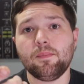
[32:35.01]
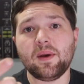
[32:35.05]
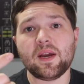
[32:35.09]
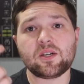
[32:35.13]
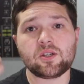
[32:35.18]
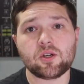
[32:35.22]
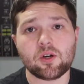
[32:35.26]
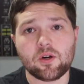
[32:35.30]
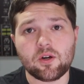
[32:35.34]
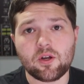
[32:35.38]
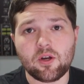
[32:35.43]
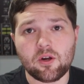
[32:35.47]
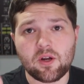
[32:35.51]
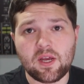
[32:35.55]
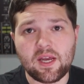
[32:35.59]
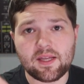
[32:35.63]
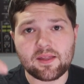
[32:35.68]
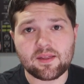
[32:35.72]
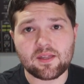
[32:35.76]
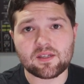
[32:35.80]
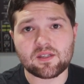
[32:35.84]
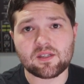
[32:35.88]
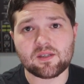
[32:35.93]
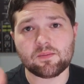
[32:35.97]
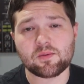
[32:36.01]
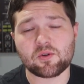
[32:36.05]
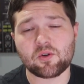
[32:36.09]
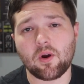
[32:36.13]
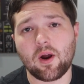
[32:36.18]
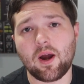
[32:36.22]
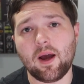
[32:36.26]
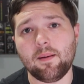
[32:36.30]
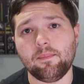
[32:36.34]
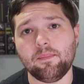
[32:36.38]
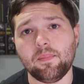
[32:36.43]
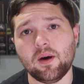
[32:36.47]
make sure you hit the
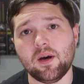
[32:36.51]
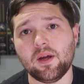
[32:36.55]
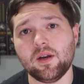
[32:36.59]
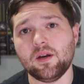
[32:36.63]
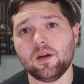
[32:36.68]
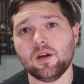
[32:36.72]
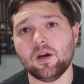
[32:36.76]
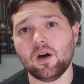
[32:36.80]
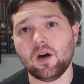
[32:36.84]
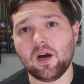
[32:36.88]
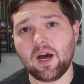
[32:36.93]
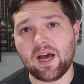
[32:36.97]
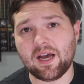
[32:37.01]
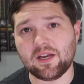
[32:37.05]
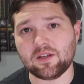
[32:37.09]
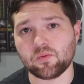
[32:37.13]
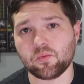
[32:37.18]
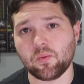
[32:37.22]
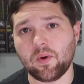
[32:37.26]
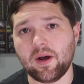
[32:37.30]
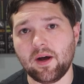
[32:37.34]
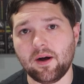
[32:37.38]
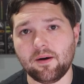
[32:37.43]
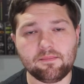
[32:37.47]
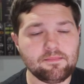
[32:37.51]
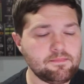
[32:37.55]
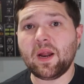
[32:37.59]
subscribe button as well.